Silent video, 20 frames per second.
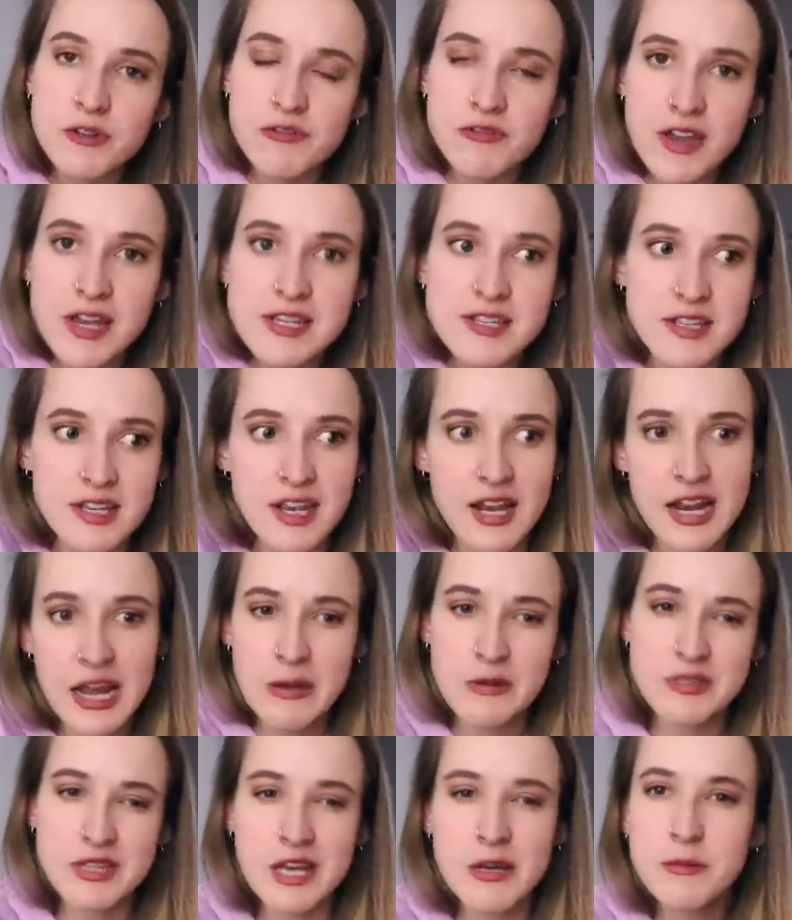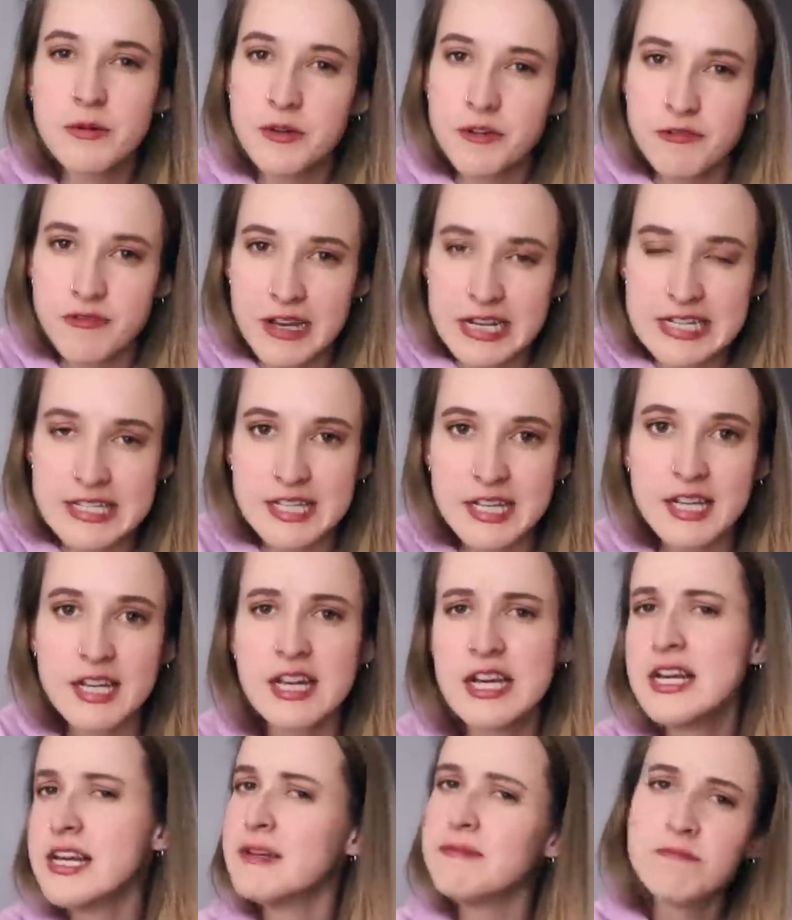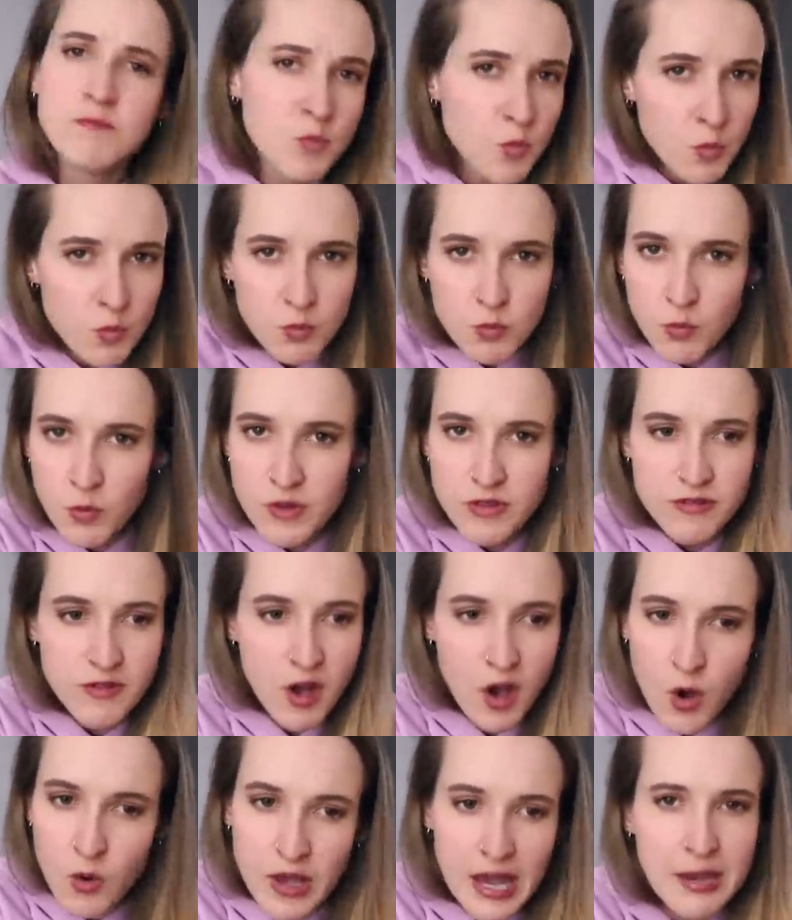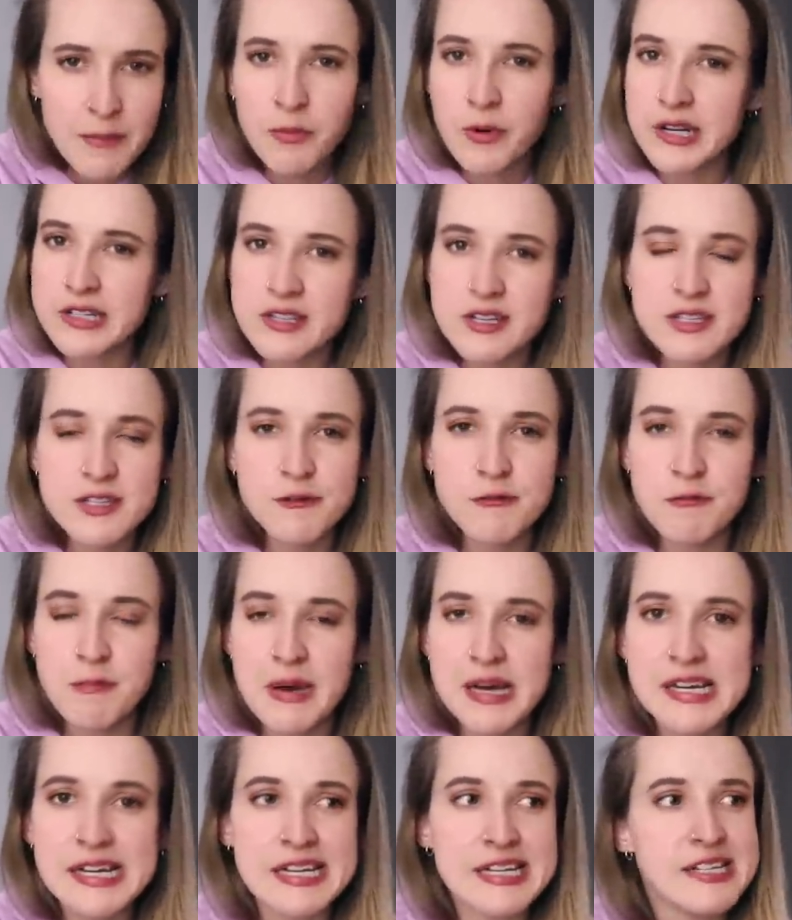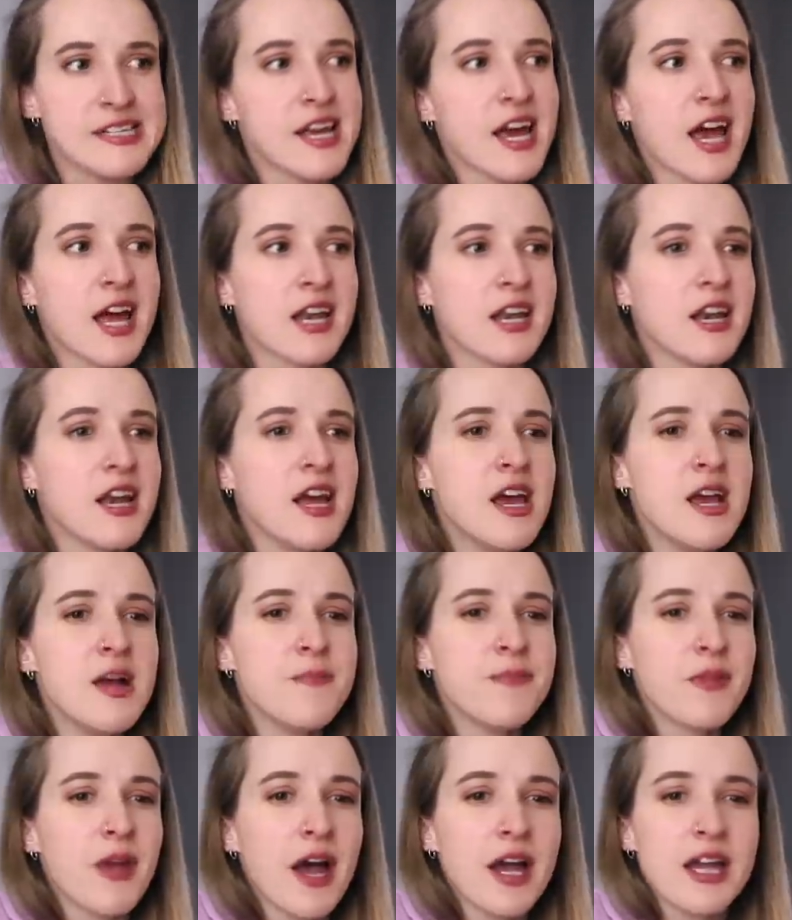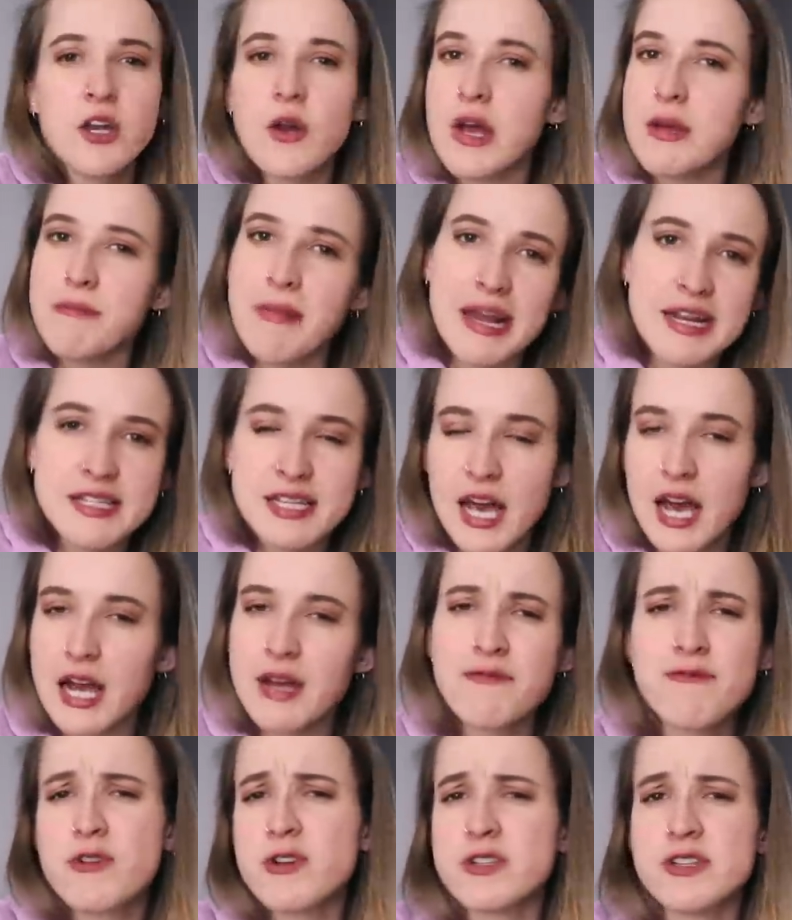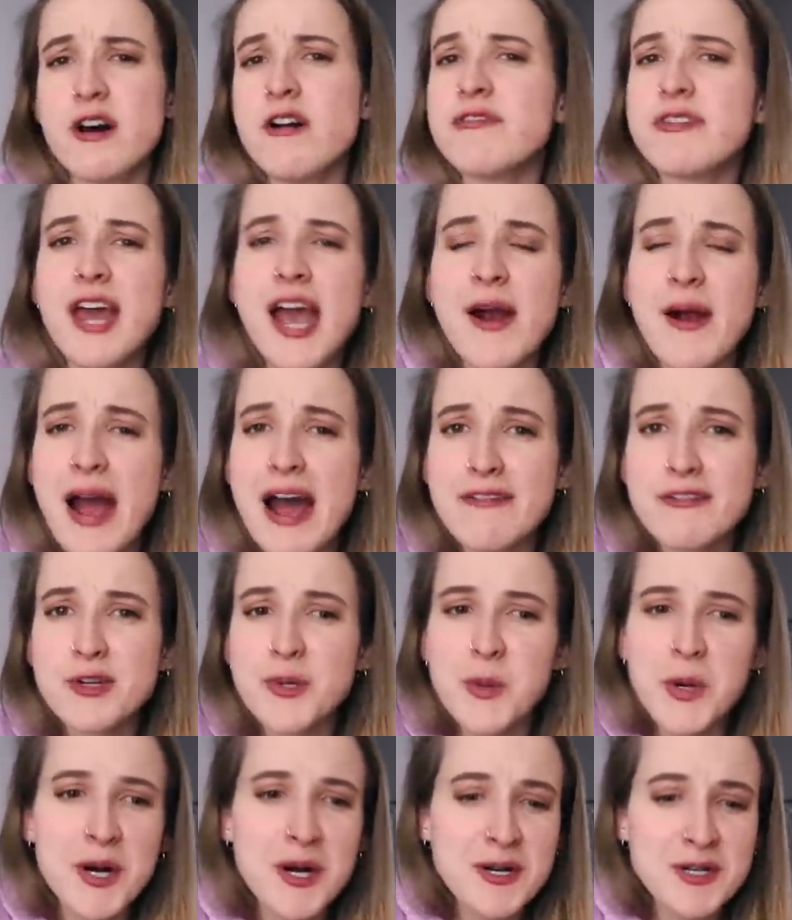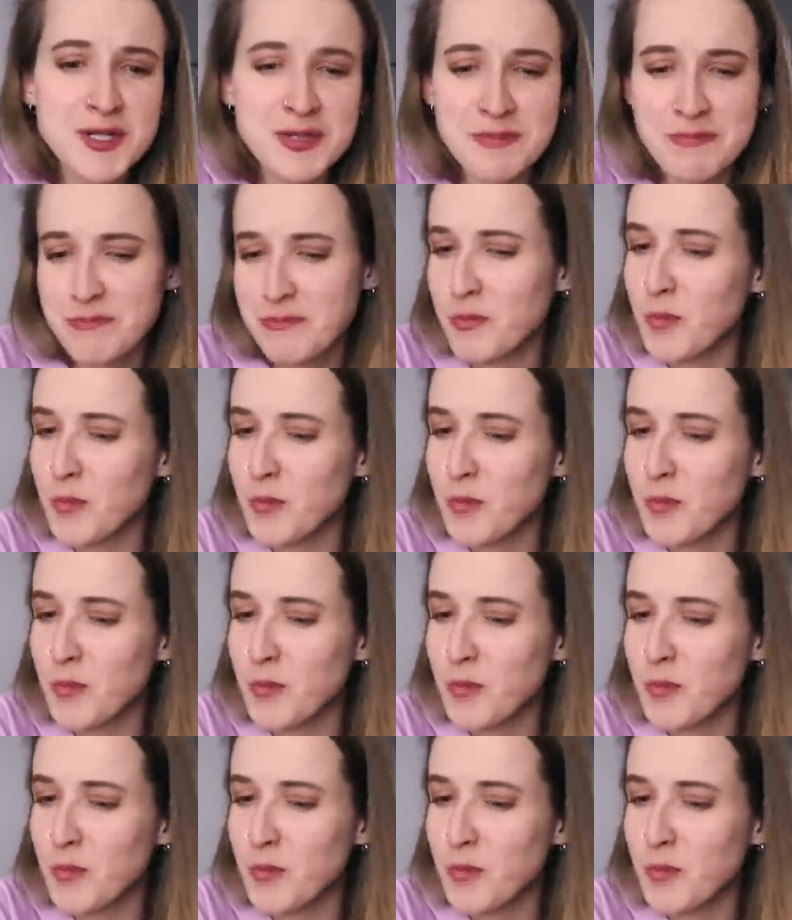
face it, and I was able to face it with okay presence of mind. And you know, I made time for self-care afterwards.